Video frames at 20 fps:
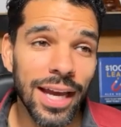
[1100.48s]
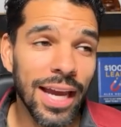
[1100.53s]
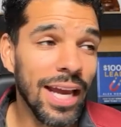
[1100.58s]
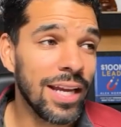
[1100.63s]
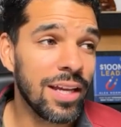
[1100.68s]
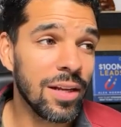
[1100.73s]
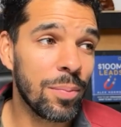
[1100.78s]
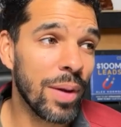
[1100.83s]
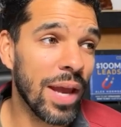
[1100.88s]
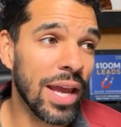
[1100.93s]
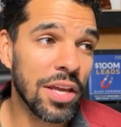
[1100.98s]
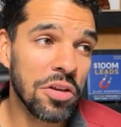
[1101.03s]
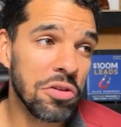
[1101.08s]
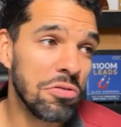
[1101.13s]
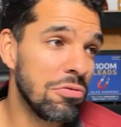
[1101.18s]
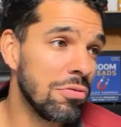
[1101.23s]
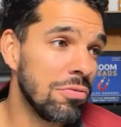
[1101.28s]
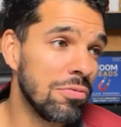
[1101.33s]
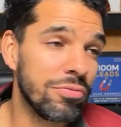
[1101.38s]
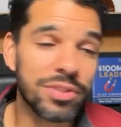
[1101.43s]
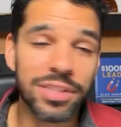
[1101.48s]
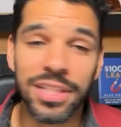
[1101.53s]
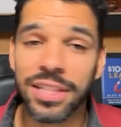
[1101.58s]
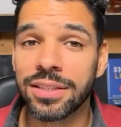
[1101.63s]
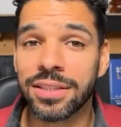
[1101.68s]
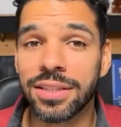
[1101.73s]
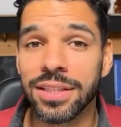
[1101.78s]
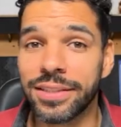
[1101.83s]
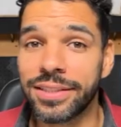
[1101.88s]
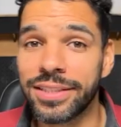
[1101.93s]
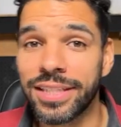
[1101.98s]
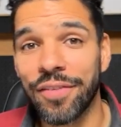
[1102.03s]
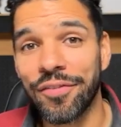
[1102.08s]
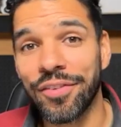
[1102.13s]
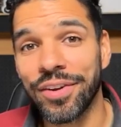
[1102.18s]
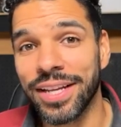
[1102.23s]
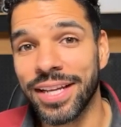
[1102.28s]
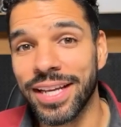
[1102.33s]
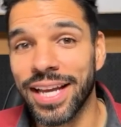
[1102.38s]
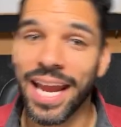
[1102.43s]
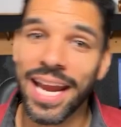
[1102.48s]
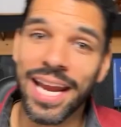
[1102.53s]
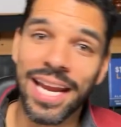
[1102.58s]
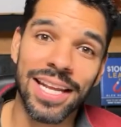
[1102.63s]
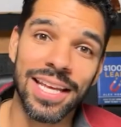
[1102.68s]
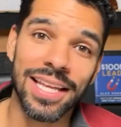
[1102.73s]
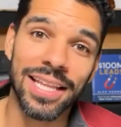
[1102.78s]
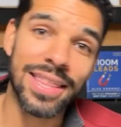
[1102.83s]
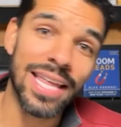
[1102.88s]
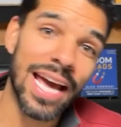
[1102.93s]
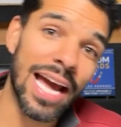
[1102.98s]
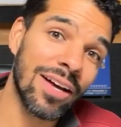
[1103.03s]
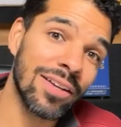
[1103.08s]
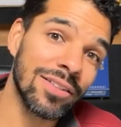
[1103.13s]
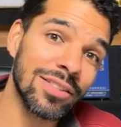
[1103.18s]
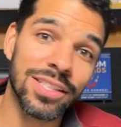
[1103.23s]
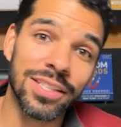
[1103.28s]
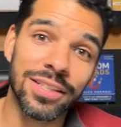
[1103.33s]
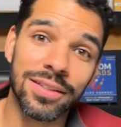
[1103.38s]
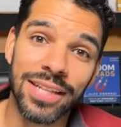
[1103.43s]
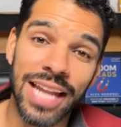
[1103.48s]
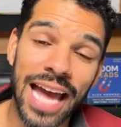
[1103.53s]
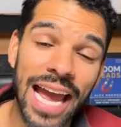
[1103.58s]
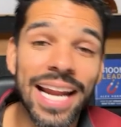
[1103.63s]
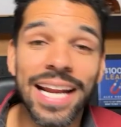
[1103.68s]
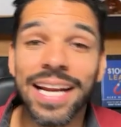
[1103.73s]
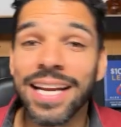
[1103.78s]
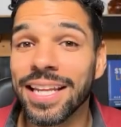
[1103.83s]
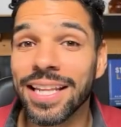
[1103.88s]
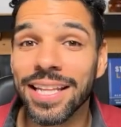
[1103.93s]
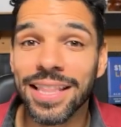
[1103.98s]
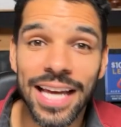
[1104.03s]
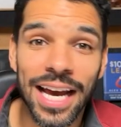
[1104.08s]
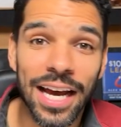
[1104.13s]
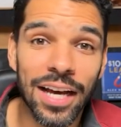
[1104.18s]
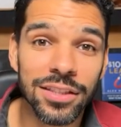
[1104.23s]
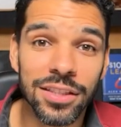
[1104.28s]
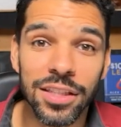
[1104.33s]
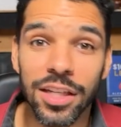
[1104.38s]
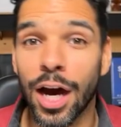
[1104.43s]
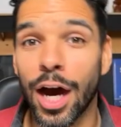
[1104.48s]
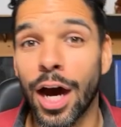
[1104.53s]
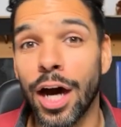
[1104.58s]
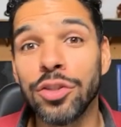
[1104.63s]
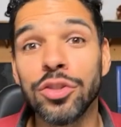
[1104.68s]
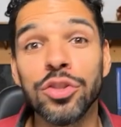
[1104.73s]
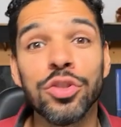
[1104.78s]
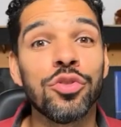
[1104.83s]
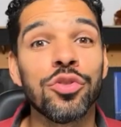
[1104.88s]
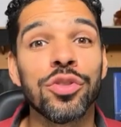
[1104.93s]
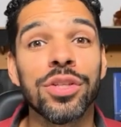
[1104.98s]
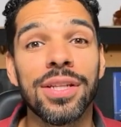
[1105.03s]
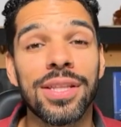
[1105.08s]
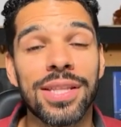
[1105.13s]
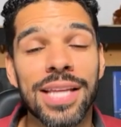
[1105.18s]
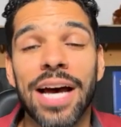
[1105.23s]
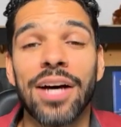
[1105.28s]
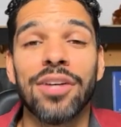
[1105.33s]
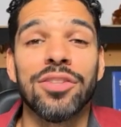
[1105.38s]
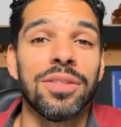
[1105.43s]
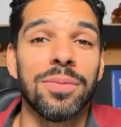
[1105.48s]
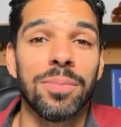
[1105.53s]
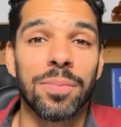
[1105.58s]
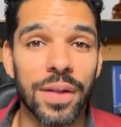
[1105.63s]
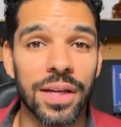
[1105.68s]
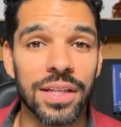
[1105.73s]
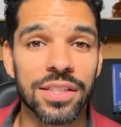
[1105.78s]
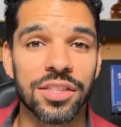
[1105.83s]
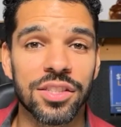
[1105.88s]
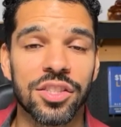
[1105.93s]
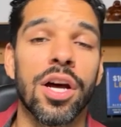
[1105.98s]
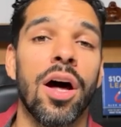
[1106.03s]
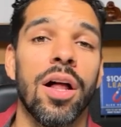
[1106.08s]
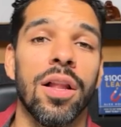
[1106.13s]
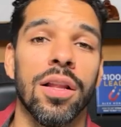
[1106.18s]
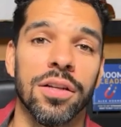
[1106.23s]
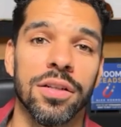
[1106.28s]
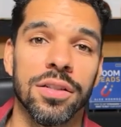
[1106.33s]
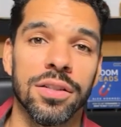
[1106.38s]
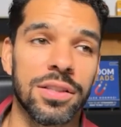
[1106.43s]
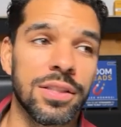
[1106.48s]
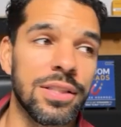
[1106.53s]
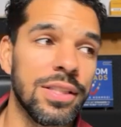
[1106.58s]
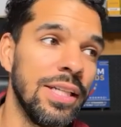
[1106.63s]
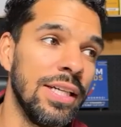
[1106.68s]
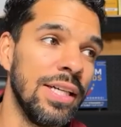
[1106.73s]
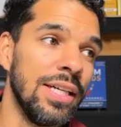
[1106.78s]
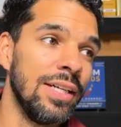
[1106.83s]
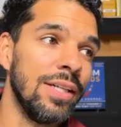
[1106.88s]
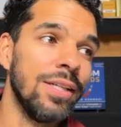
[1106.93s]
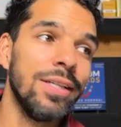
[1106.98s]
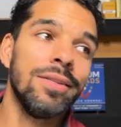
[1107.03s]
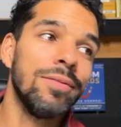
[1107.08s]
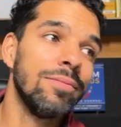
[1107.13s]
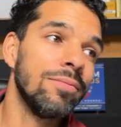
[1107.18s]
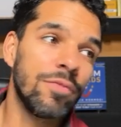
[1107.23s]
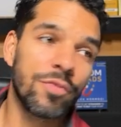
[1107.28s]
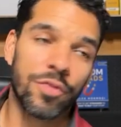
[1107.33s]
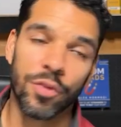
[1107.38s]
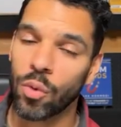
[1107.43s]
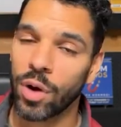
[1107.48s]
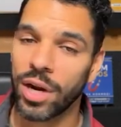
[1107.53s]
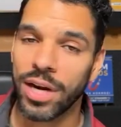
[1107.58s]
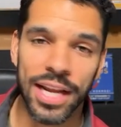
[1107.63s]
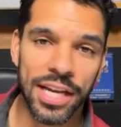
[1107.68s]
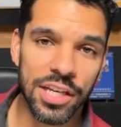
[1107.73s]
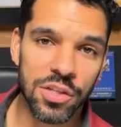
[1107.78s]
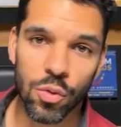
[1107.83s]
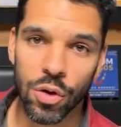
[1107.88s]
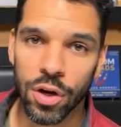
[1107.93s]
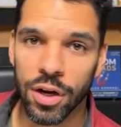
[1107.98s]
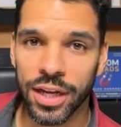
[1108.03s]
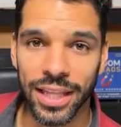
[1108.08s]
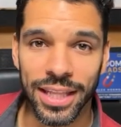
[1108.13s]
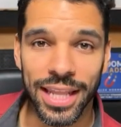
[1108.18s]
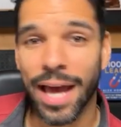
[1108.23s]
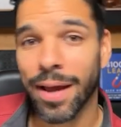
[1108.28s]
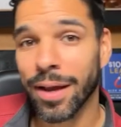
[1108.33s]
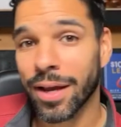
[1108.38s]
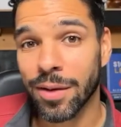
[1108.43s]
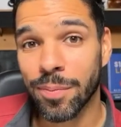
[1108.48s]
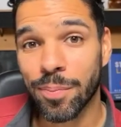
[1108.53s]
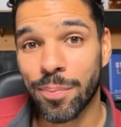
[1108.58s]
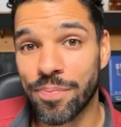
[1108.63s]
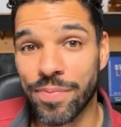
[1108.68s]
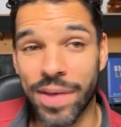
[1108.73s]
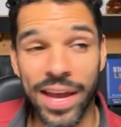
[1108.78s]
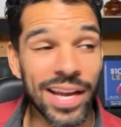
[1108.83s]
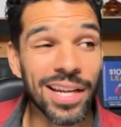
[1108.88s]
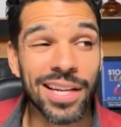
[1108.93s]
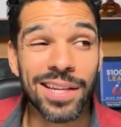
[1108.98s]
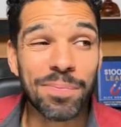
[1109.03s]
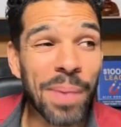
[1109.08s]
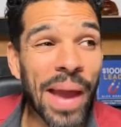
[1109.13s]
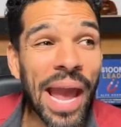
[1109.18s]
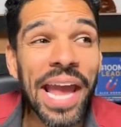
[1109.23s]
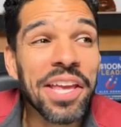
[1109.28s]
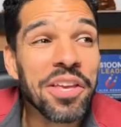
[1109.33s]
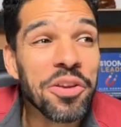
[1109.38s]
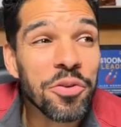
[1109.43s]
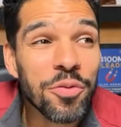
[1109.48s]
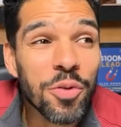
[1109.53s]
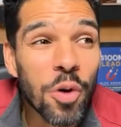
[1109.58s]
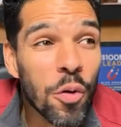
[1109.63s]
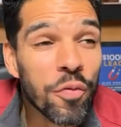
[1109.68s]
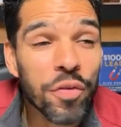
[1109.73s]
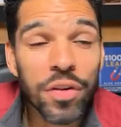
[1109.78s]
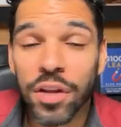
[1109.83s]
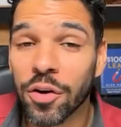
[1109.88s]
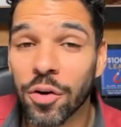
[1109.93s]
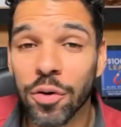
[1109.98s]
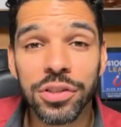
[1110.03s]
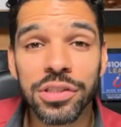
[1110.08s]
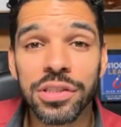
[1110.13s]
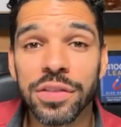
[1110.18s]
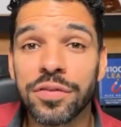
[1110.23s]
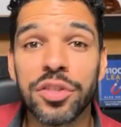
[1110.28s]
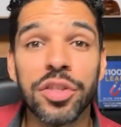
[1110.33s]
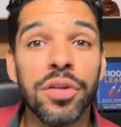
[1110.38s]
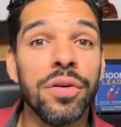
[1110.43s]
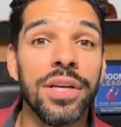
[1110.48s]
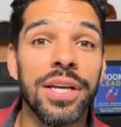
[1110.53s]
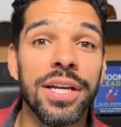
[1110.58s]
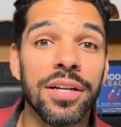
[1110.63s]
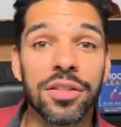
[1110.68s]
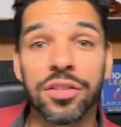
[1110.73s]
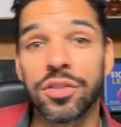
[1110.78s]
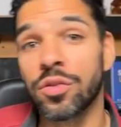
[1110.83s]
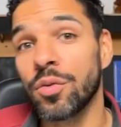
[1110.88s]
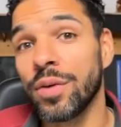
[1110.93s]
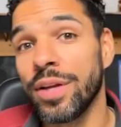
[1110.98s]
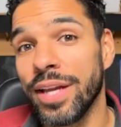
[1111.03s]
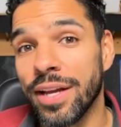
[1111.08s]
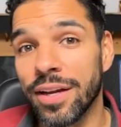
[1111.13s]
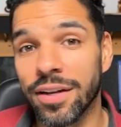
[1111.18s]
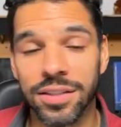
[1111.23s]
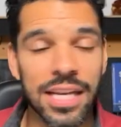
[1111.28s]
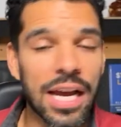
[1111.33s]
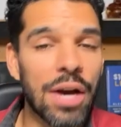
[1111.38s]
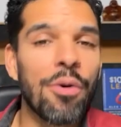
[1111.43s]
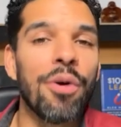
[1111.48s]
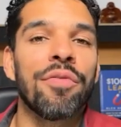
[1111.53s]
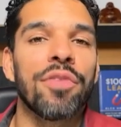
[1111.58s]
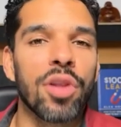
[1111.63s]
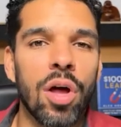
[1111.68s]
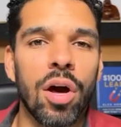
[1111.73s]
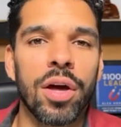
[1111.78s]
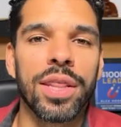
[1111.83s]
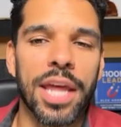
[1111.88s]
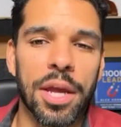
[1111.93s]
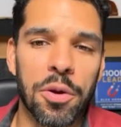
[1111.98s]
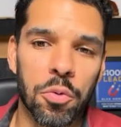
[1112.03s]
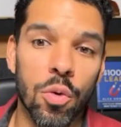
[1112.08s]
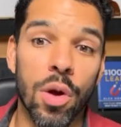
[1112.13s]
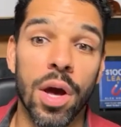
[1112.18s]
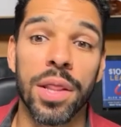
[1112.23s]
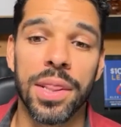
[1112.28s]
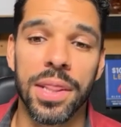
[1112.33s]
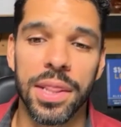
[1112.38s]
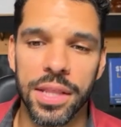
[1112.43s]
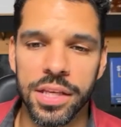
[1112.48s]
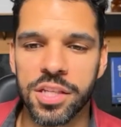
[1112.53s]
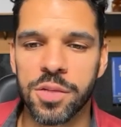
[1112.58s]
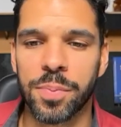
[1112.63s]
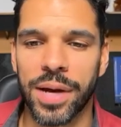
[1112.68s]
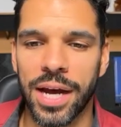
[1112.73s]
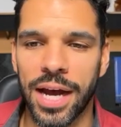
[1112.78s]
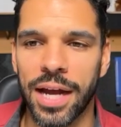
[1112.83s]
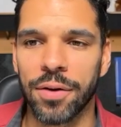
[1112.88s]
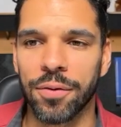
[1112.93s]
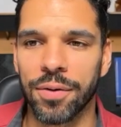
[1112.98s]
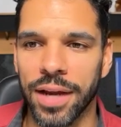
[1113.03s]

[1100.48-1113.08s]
It could pay you 60, 70, 80,000, 90,000, 100,000 plus dollars for 1 day's work. And they could pay you over the course of 2 years, 3 years, however long they run the spot.